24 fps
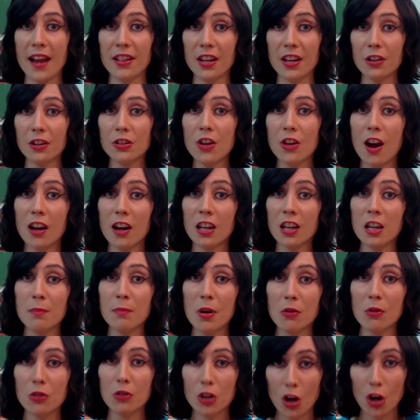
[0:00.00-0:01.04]
And they're talking
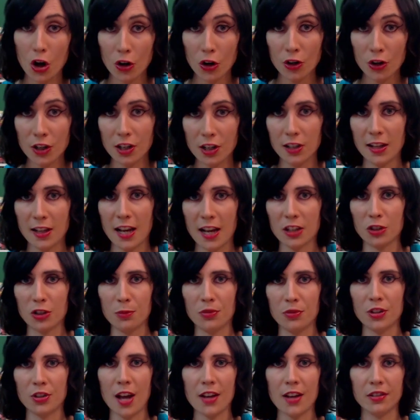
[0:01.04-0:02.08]
about current
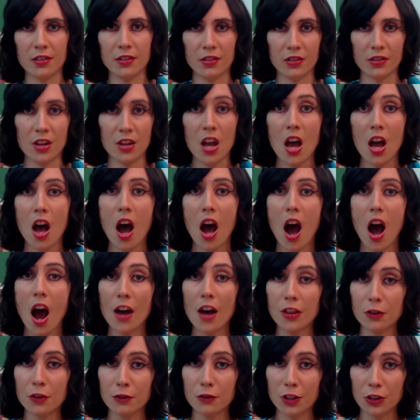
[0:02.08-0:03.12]
classroom sizes.
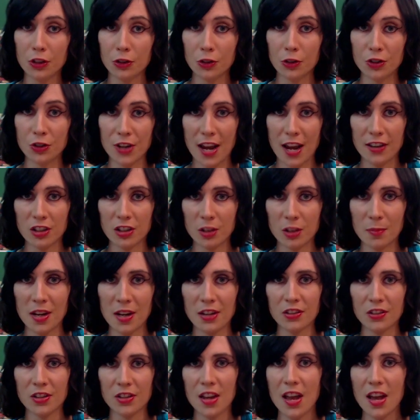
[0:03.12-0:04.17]
Other research
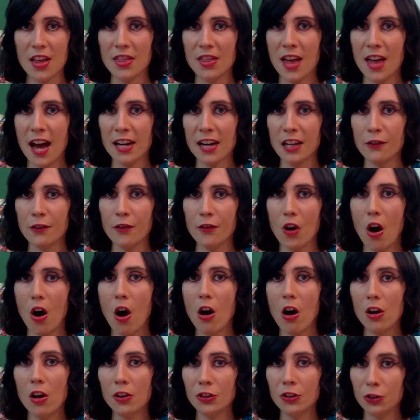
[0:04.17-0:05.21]
estimates that if
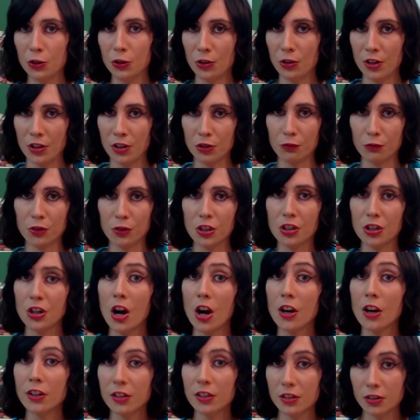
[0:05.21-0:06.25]
all students,
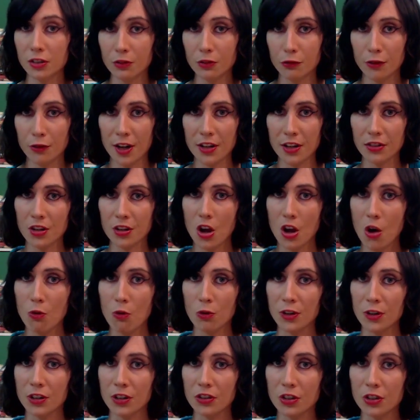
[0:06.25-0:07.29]
regardless of race,
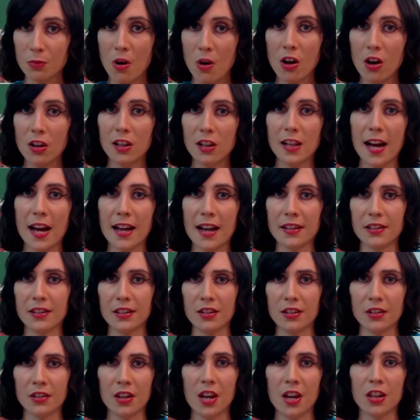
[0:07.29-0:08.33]
were in small
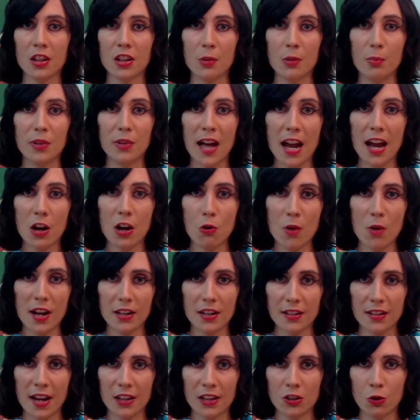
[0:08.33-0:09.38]
classes, the
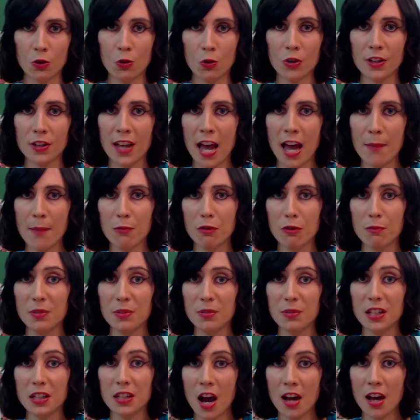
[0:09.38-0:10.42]
Black-white test score gap would
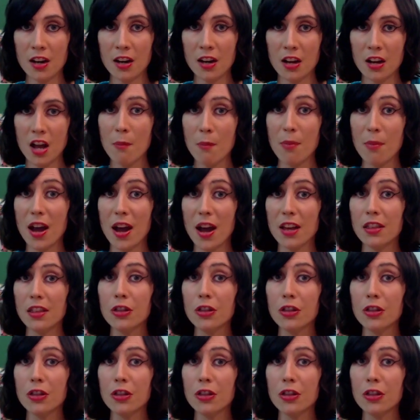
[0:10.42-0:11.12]
be cut by